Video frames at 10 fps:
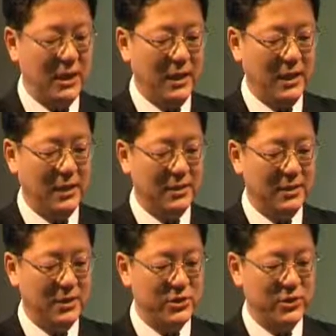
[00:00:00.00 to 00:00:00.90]
and
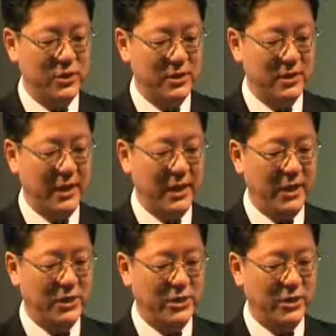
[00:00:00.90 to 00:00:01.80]
this is
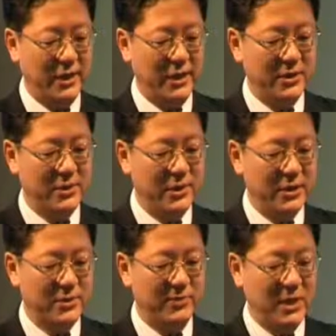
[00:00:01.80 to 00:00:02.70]
age and
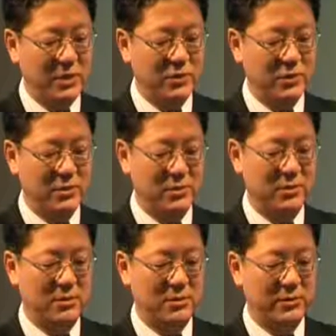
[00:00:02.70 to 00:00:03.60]
sex matched
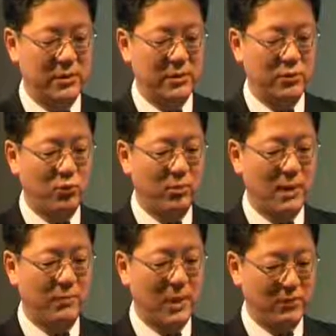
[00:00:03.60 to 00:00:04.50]
general
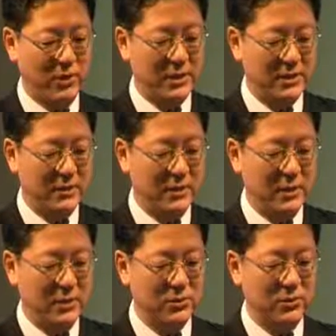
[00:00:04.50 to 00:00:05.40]
normal population.
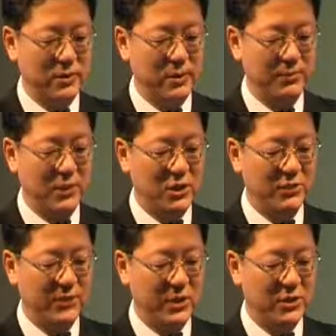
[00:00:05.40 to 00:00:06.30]
So this
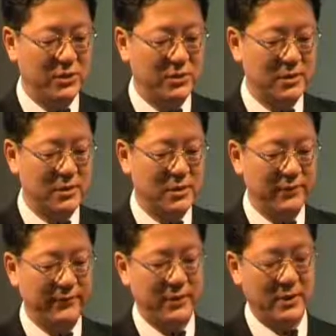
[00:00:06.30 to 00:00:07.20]
PNH patient has
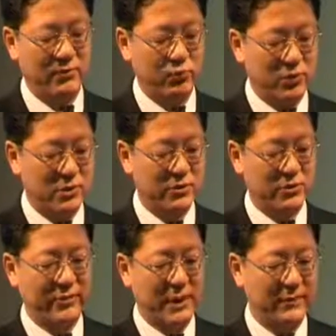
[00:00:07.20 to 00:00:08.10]
significantly poor
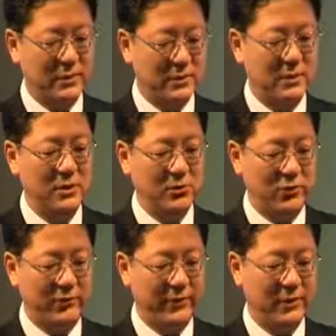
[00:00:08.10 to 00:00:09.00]
survival
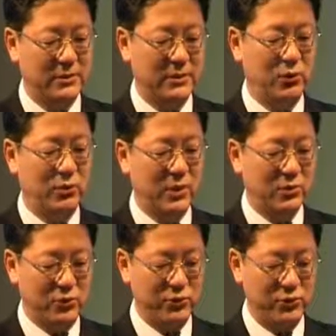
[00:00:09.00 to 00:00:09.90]
compared to normal
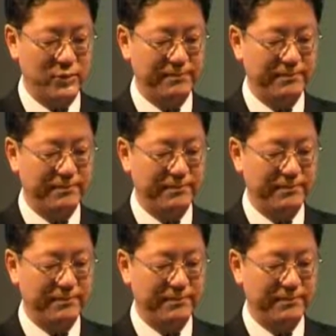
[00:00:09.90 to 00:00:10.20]
control.